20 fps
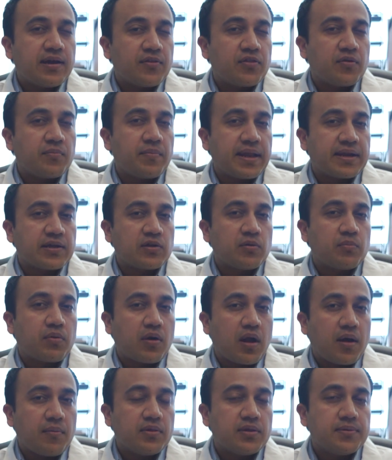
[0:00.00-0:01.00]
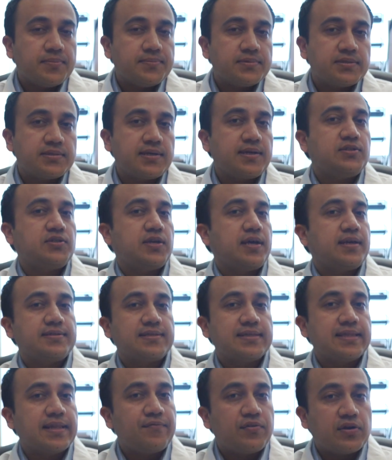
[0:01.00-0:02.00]
other medical problems such
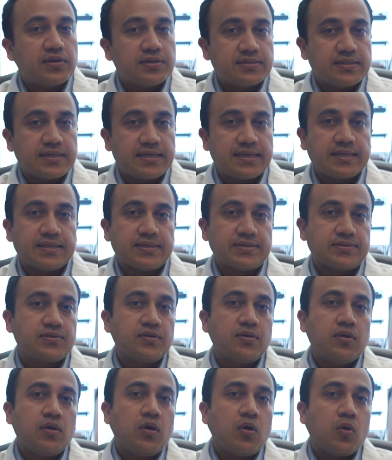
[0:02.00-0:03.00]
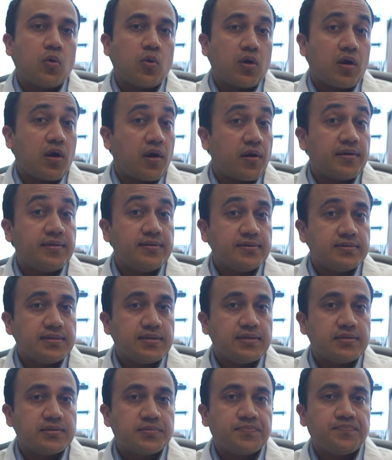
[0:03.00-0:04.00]
as liver disease or heart
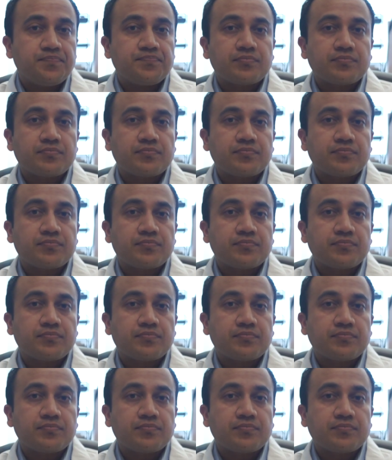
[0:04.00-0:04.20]
disease.